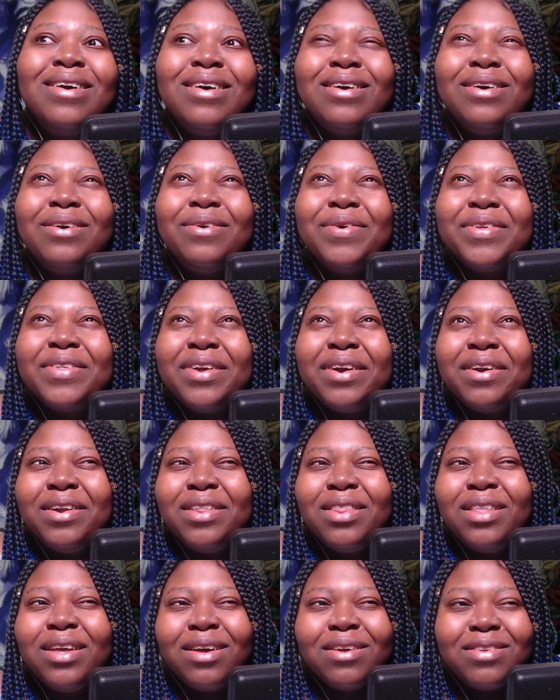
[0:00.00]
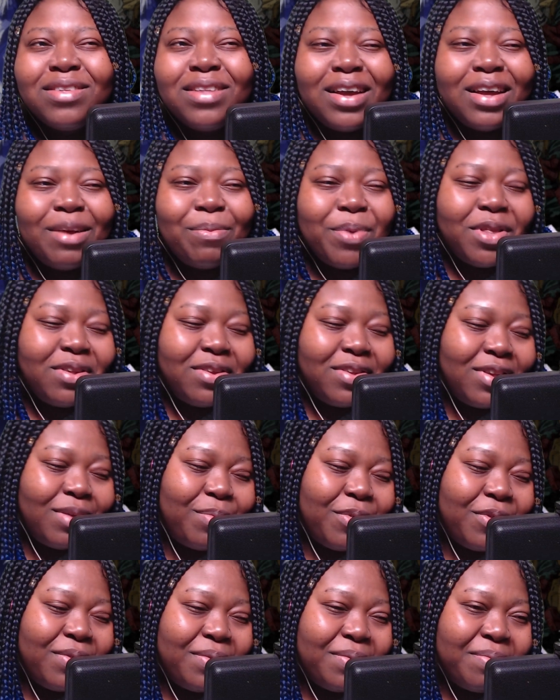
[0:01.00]
Was there anything else that happened this
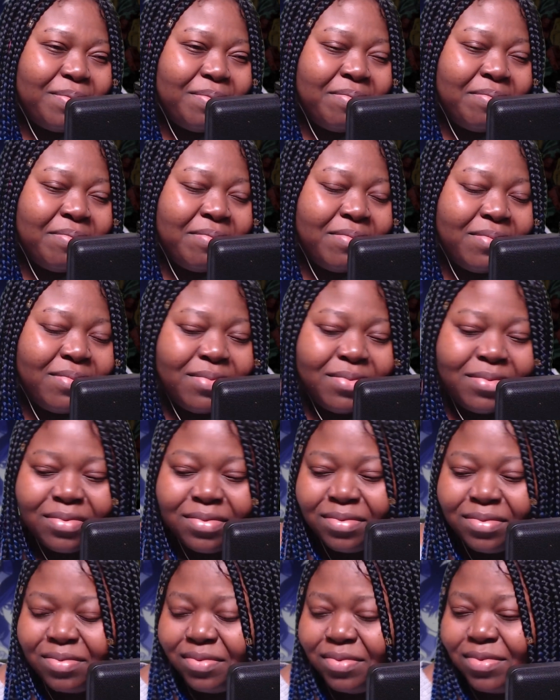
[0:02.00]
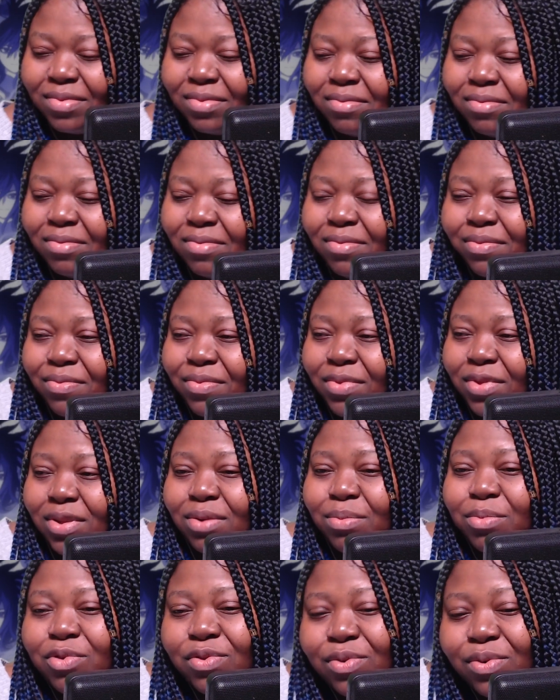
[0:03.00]
episode? Let
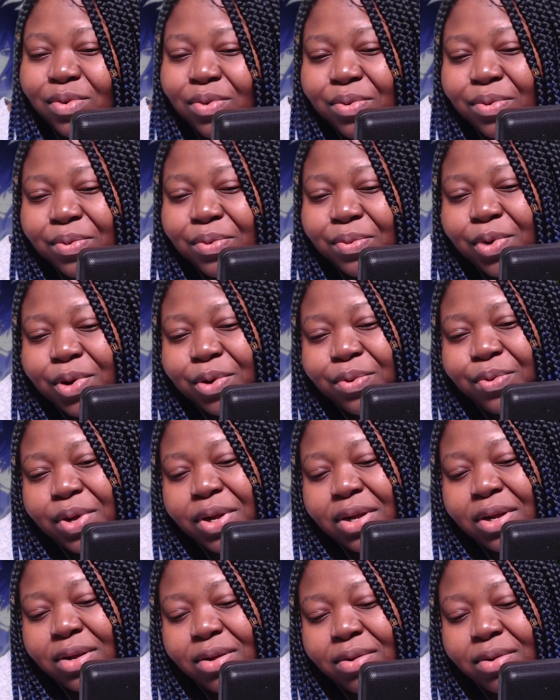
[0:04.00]
me scroll through real quick.